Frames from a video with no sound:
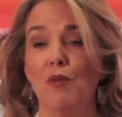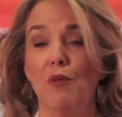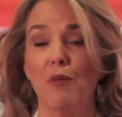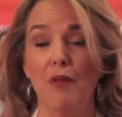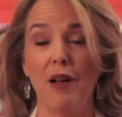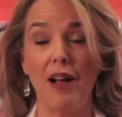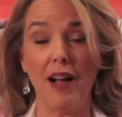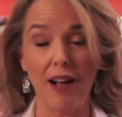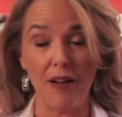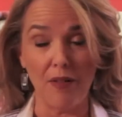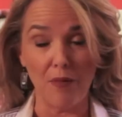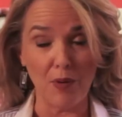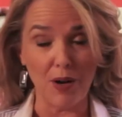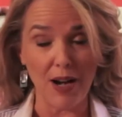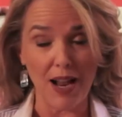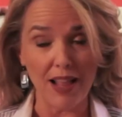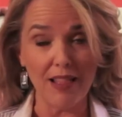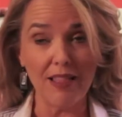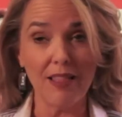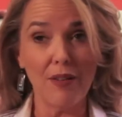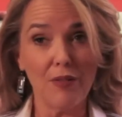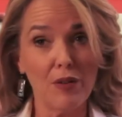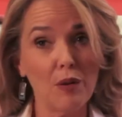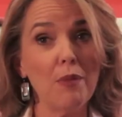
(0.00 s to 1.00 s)
What
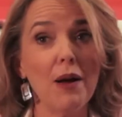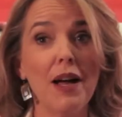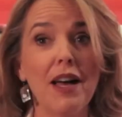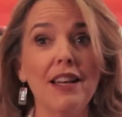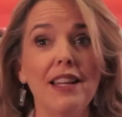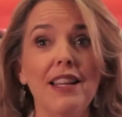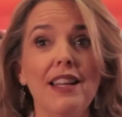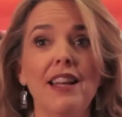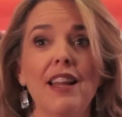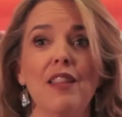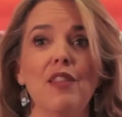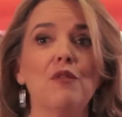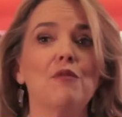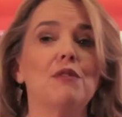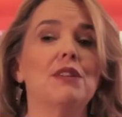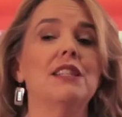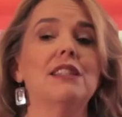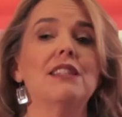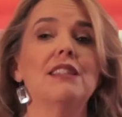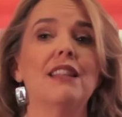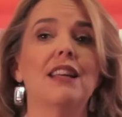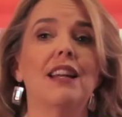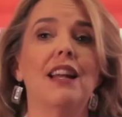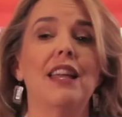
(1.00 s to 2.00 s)
I loved about it, and the
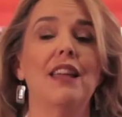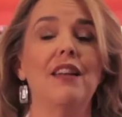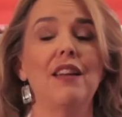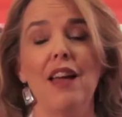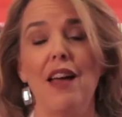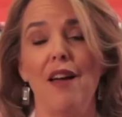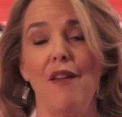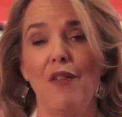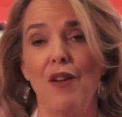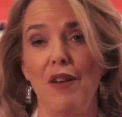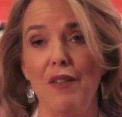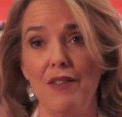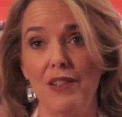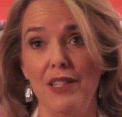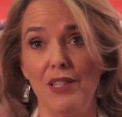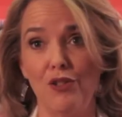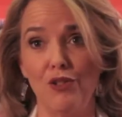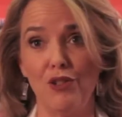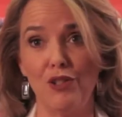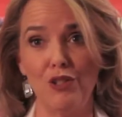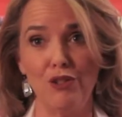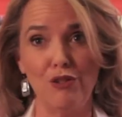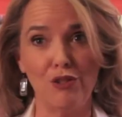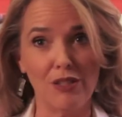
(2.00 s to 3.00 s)
reason that I ever even
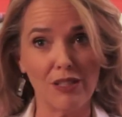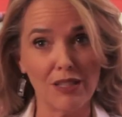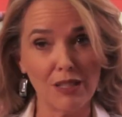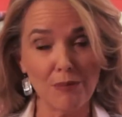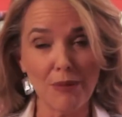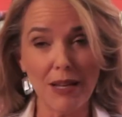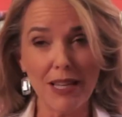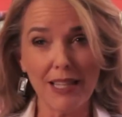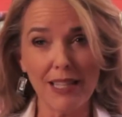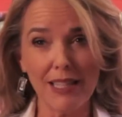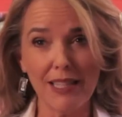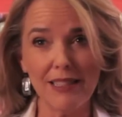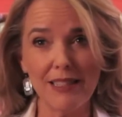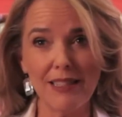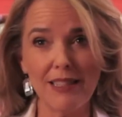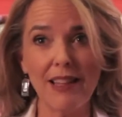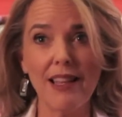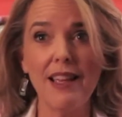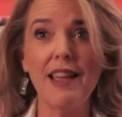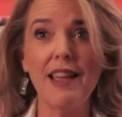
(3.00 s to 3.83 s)
introduced it to my kids,